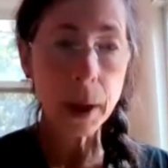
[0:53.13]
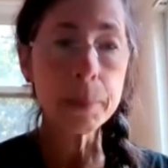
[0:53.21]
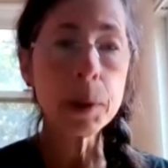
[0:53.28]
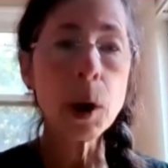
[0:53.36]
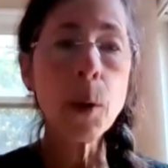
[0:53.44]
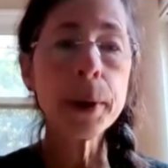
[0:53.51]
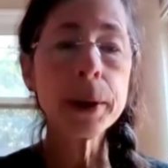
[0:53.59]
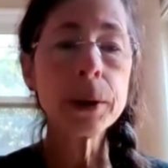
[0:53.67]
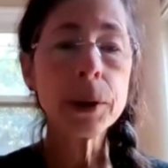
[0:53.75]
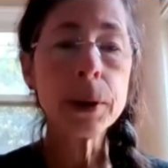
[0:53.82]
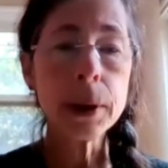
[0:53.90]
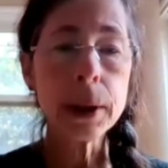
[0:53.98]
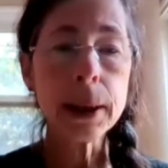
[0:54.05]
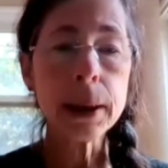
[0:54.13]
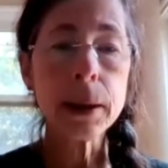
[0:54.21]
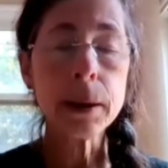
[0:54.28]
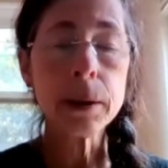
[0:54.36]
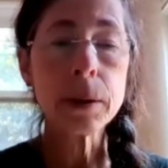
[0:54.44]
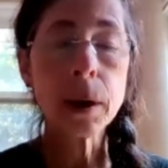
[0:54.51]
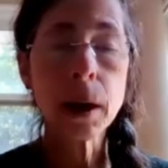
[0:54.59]
I'm going to
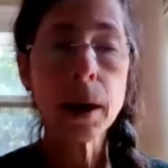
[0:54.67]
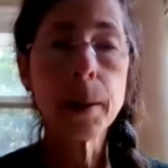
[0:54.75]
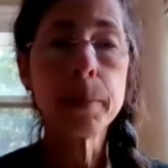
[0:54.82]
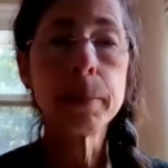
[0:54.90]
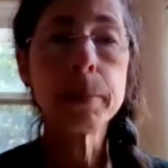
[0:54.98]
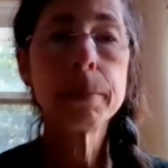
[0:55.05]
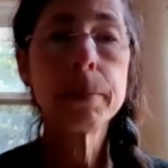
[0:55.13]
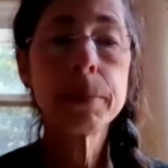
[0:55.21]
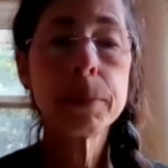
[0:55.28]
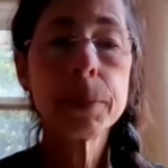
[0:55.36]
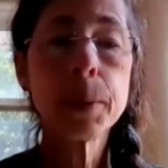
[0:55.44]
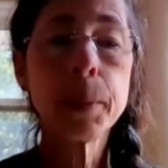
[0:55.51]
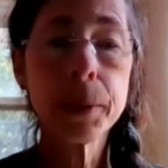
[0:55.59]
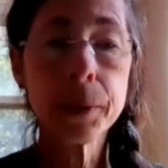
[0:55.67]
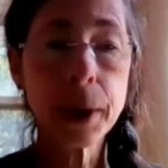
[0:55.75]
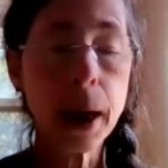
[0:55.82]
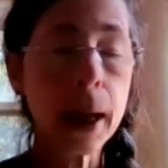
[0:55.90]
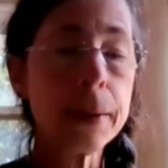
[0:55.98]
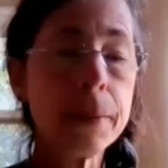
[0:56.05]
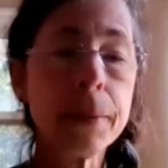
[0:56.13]
need some other
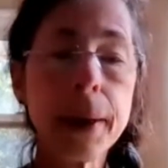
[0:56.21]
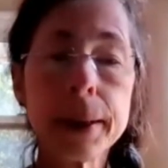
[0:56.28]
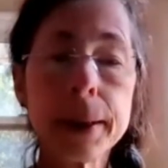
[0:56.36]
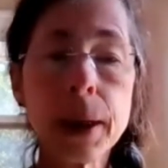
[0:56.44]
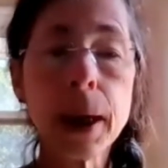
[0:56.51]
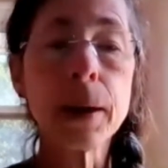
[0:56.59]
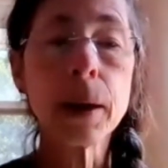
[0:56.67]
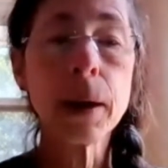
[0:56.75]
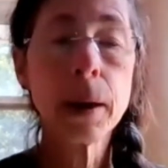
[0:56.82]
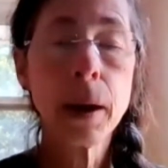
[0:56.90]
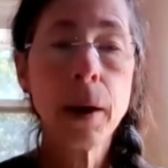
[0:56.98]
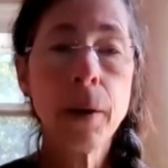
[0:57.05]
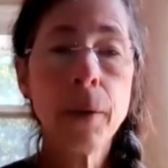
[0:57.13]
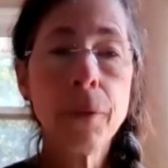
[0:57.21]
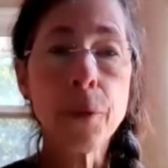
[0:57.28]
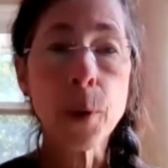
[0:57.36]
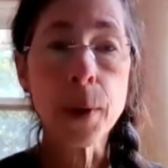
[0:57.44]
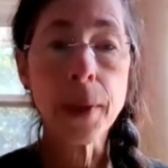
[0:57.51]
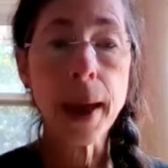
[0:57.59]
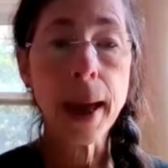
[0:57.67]
kind of antenna
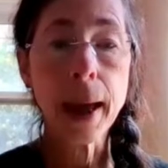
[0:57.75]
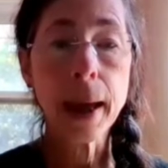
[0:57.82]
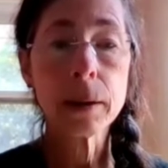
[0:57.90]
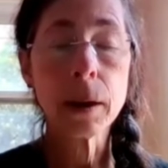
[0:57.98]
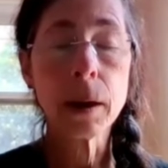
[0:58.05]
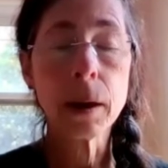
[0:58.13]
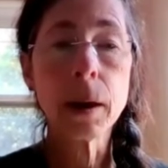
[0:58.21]
for that.